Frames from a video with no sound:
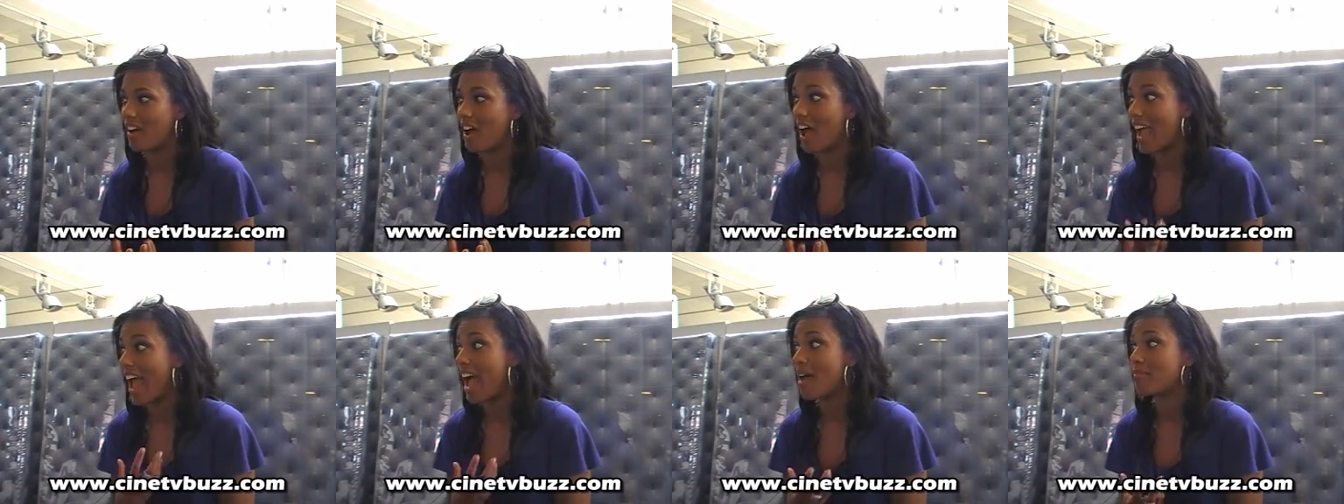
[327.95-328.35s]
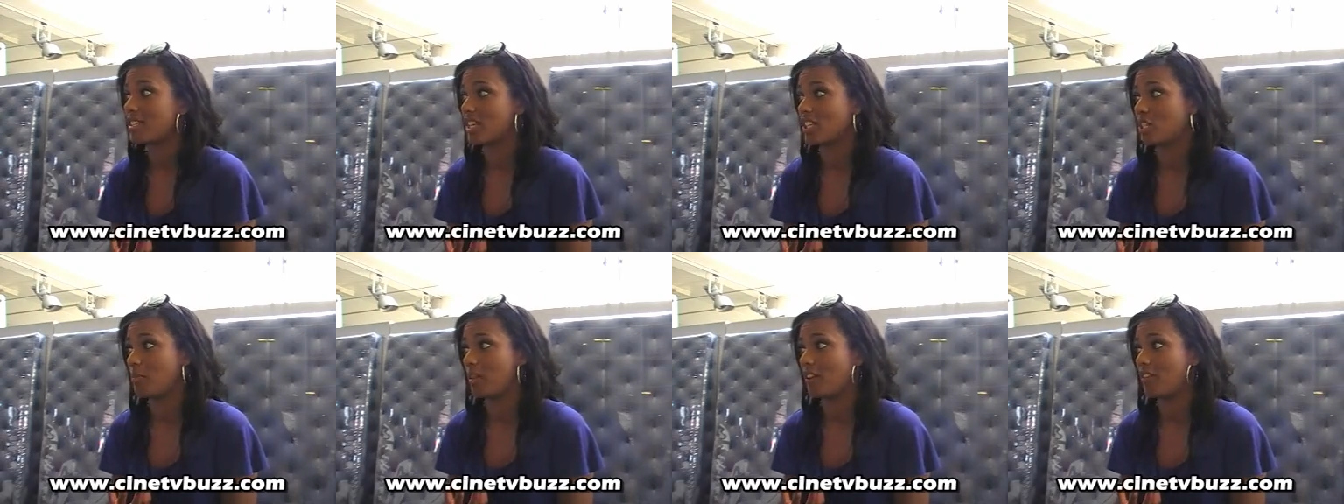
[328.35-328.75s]
I am
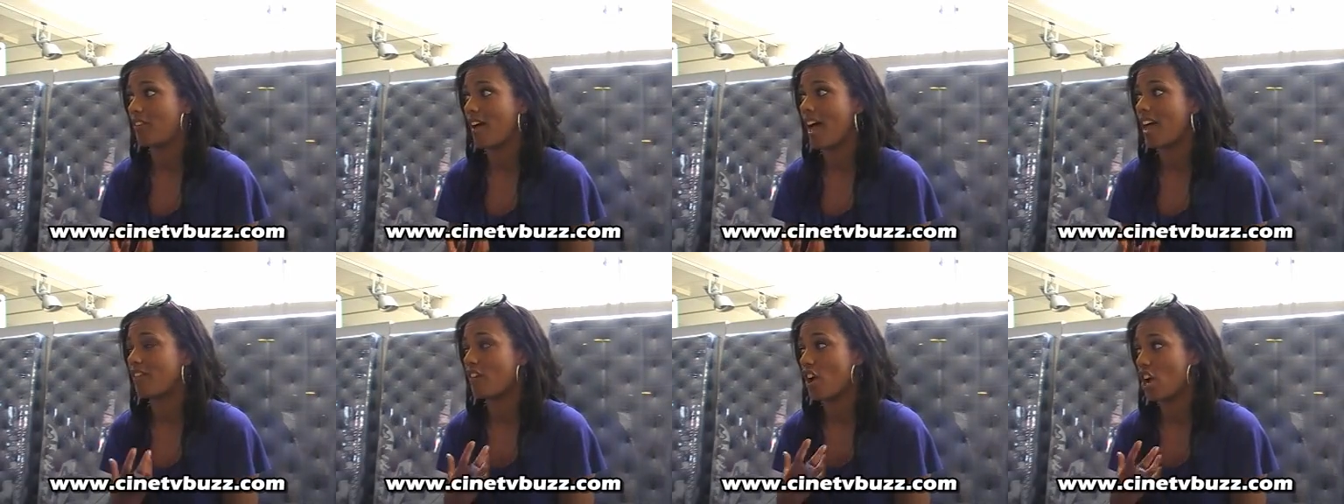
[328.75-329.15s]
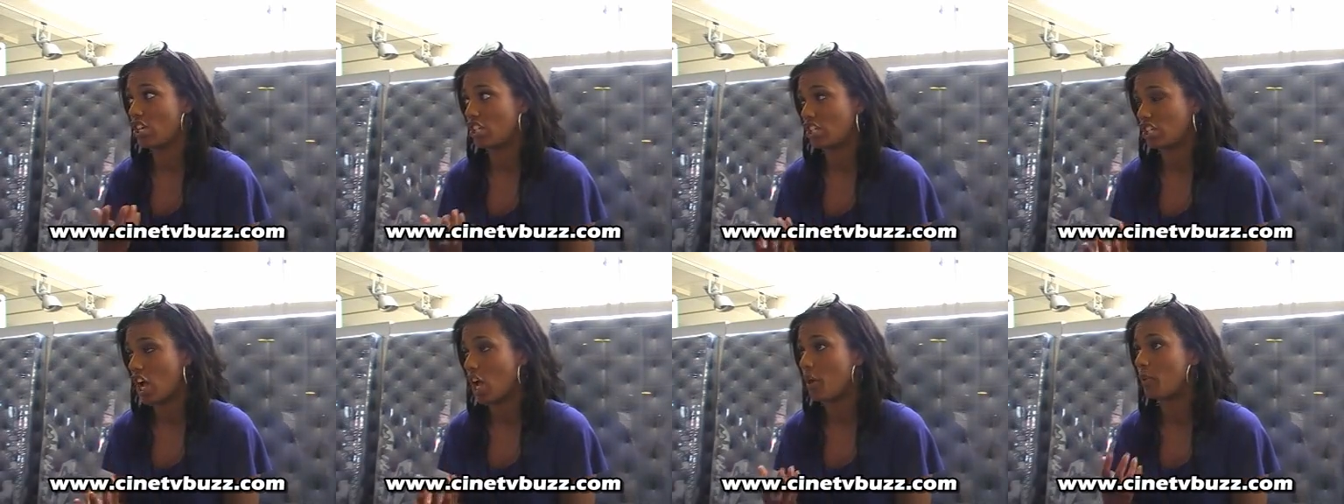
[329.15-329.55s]
such a big fan of her
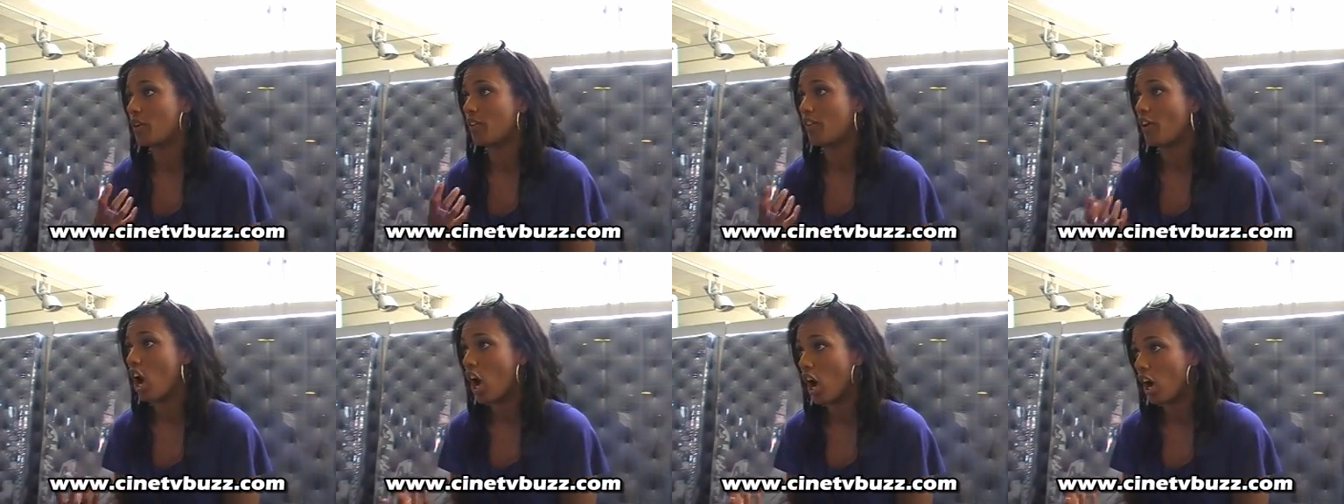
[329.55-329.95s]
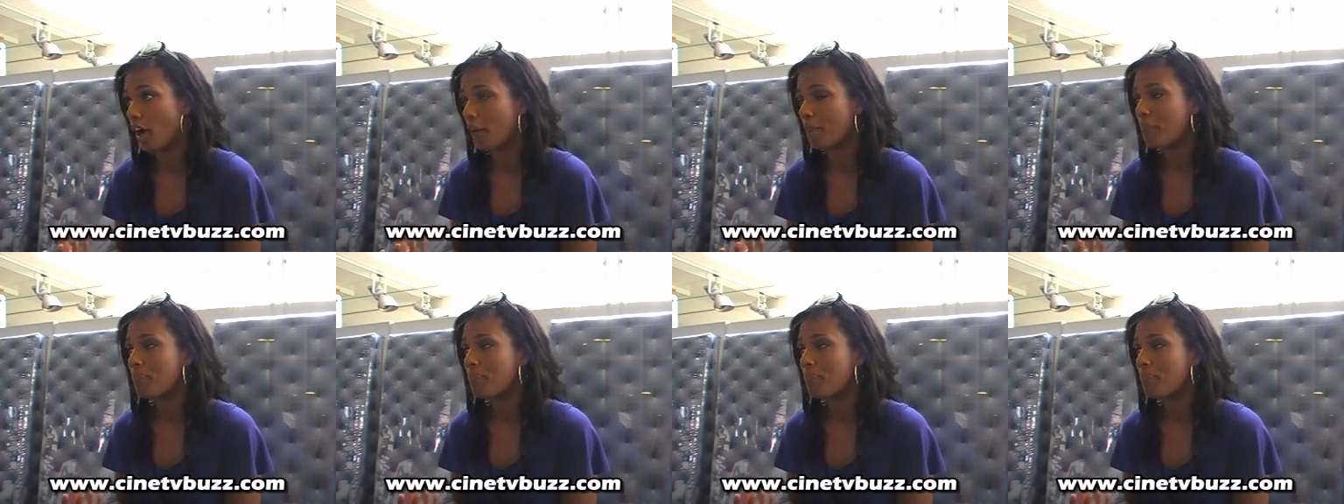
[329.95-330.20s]
show and of her.